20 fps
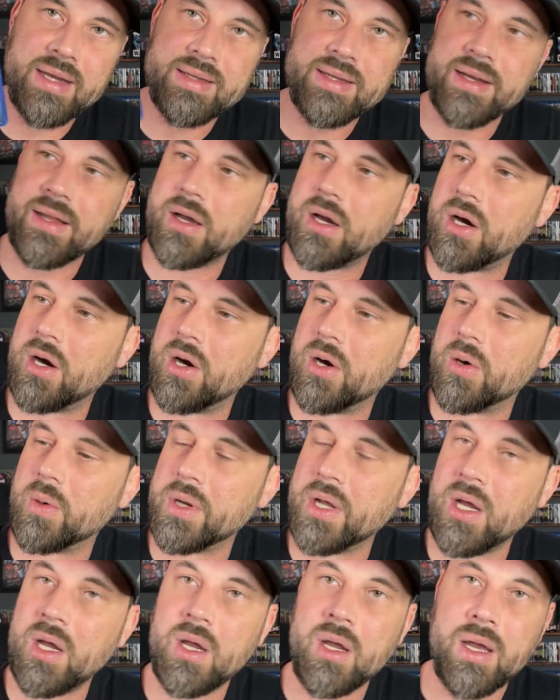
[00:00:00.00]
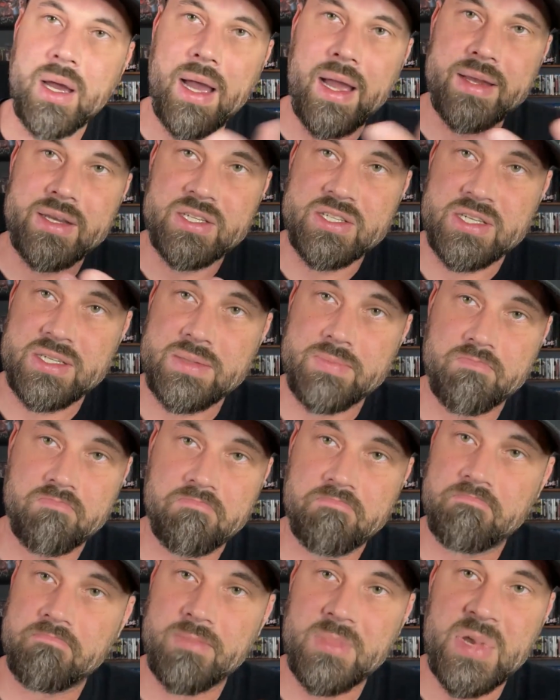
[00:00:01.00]
didn't own. I just
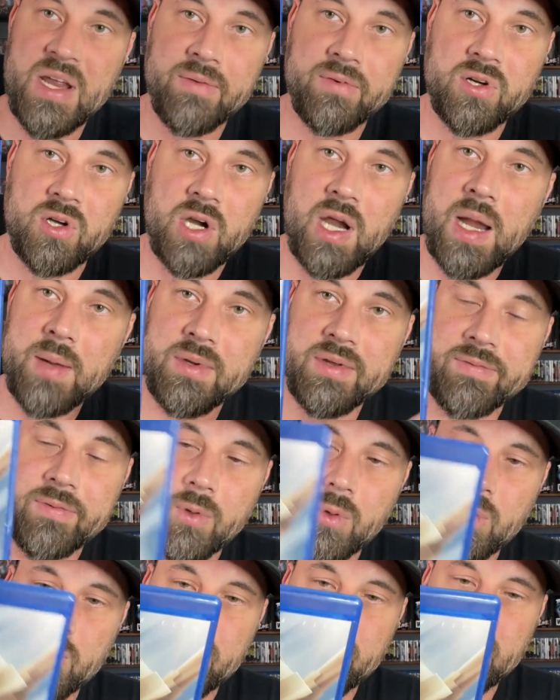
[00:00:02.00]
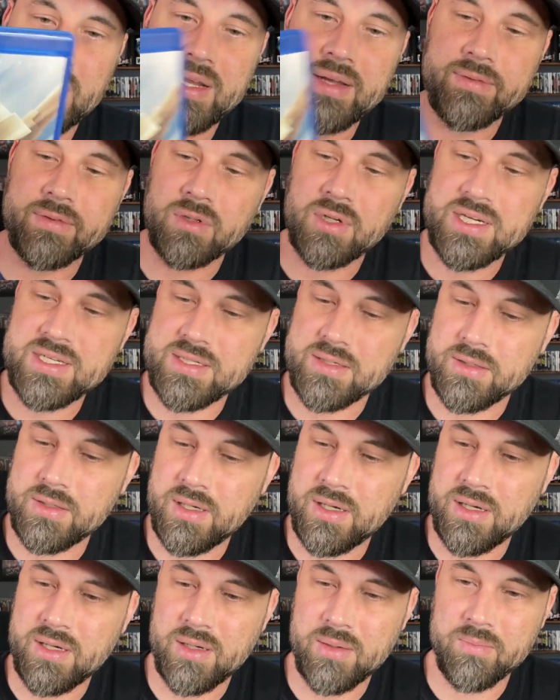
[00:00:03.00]
never grabbed it for whatever reason.
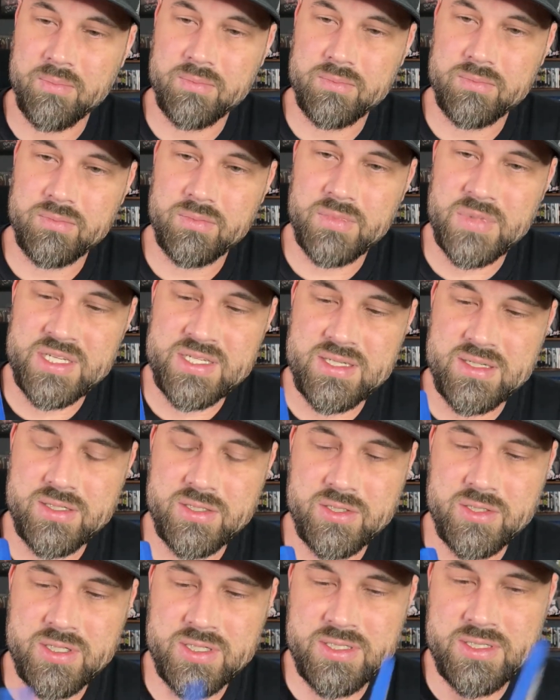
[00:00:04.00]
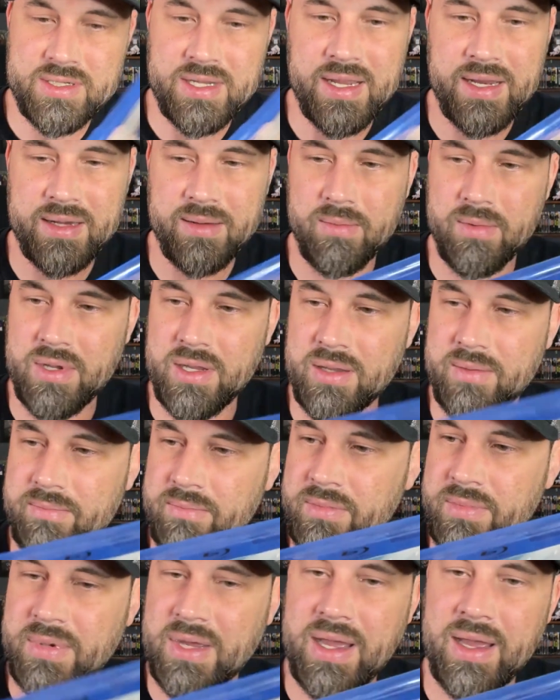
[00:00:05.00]
This is just a,
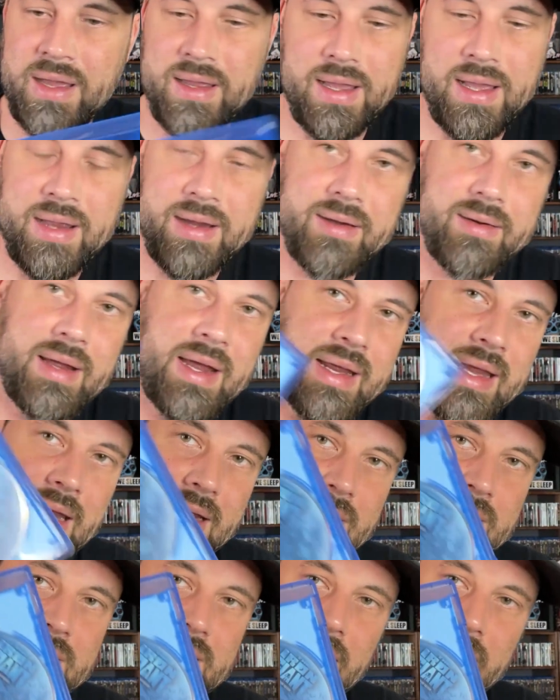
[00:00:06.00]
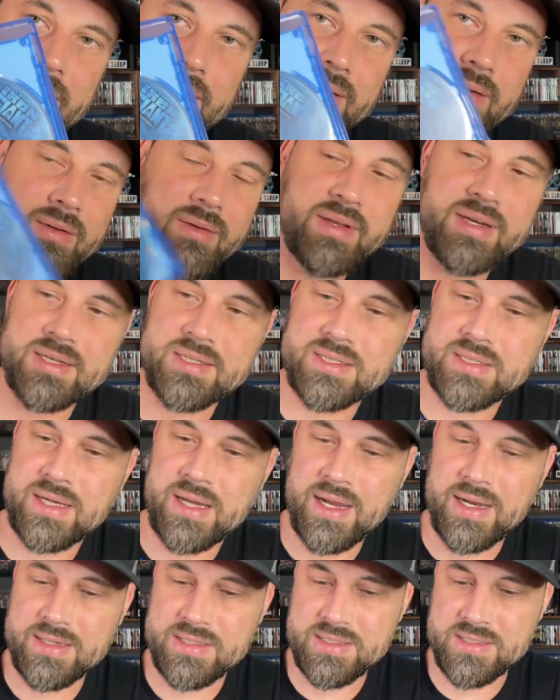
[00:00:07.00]
I can't stand these
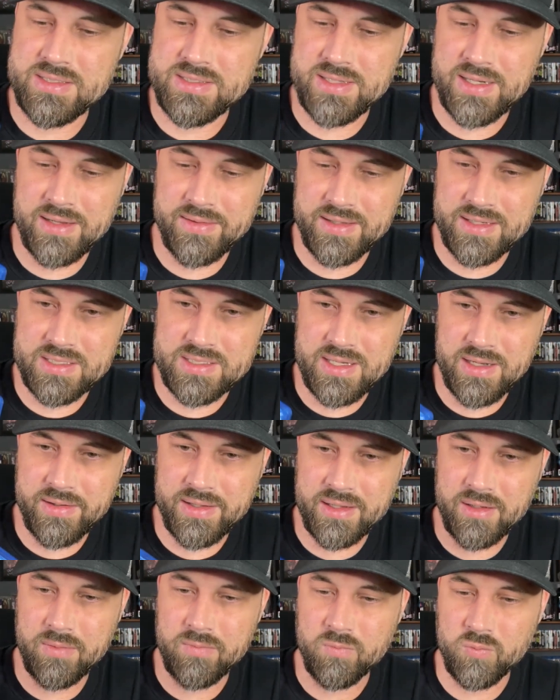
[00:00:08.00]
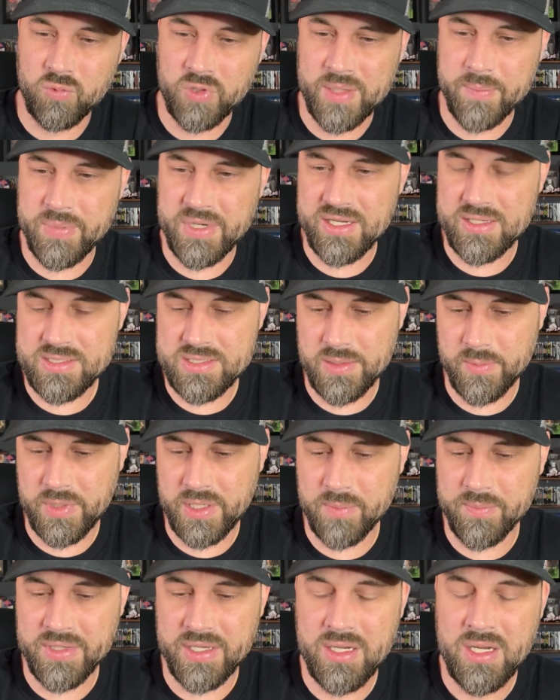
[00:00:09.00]
cases, and I think it's got like a rip in it
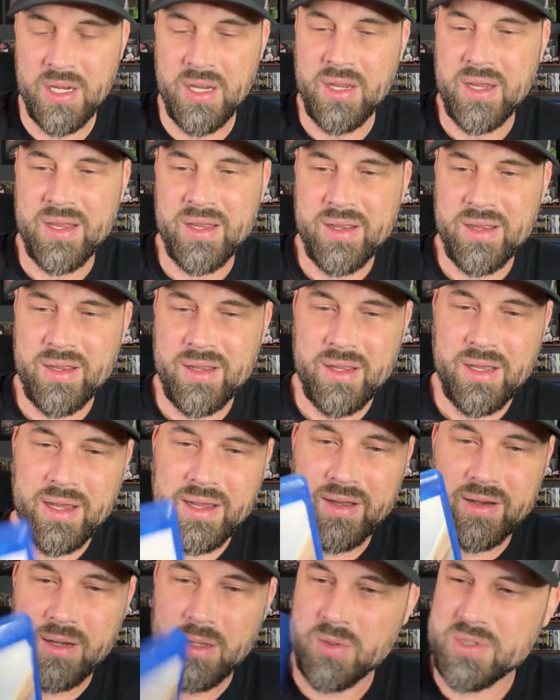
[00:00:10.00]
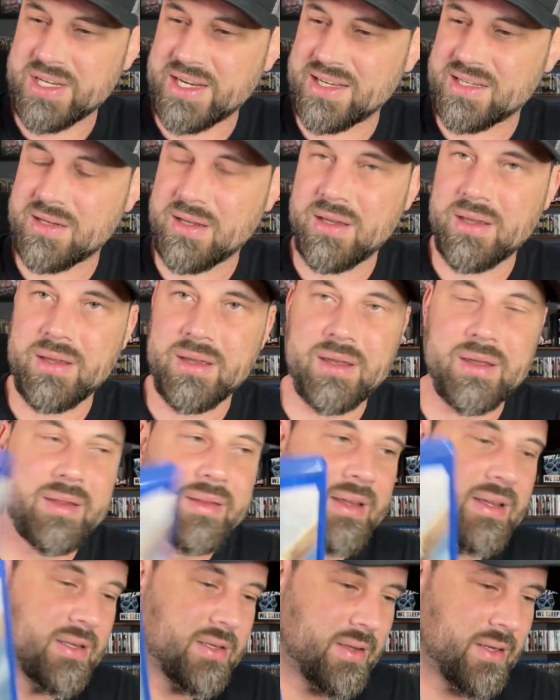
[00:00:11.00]
somewhere. But I don't know. It was like
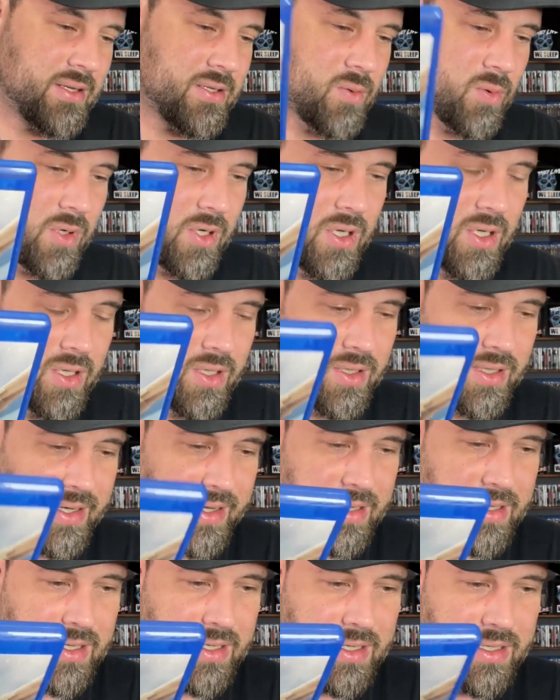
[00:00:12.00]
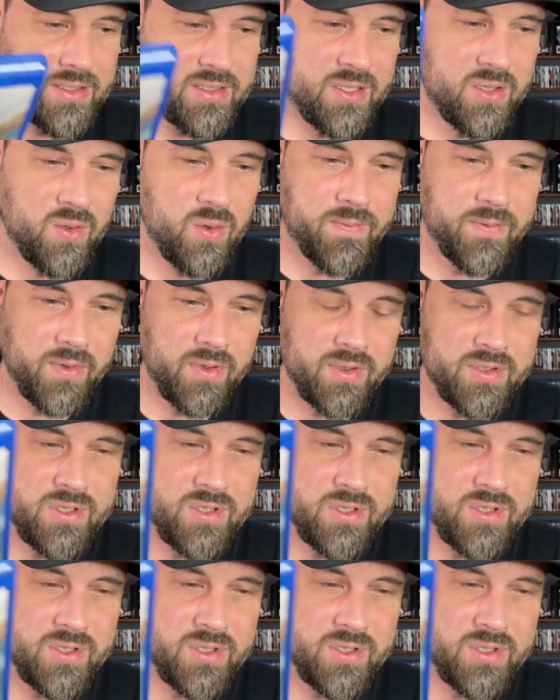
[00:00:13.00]
these were all like 2 for